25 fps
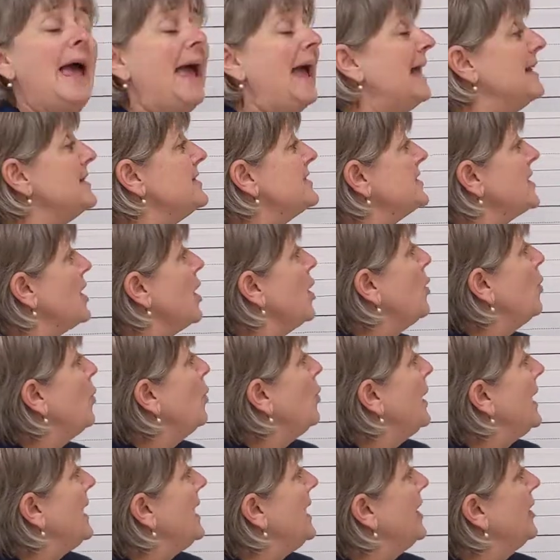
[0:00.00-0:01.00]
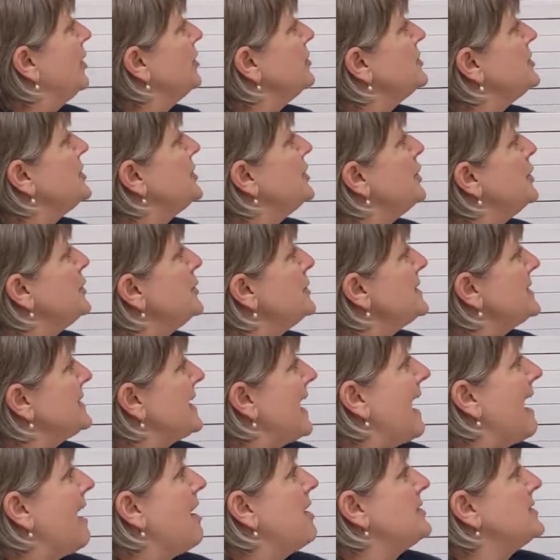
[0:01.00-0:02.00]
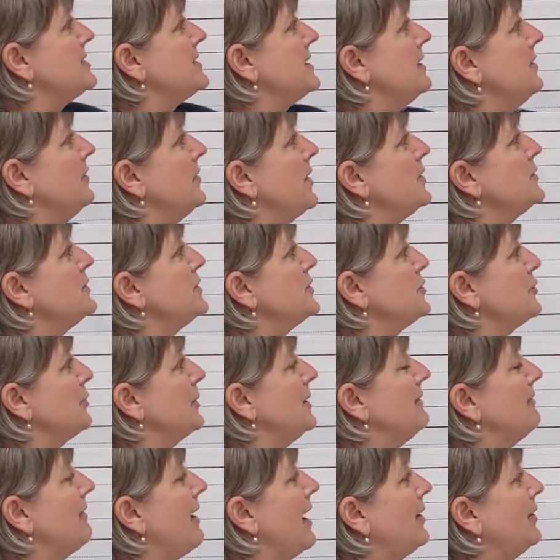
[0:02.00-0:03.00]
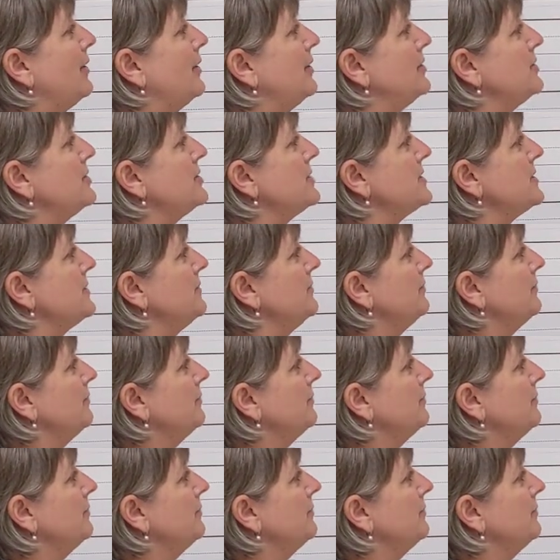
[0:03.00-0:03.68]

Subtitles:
and so we hear two sounds in those three letters.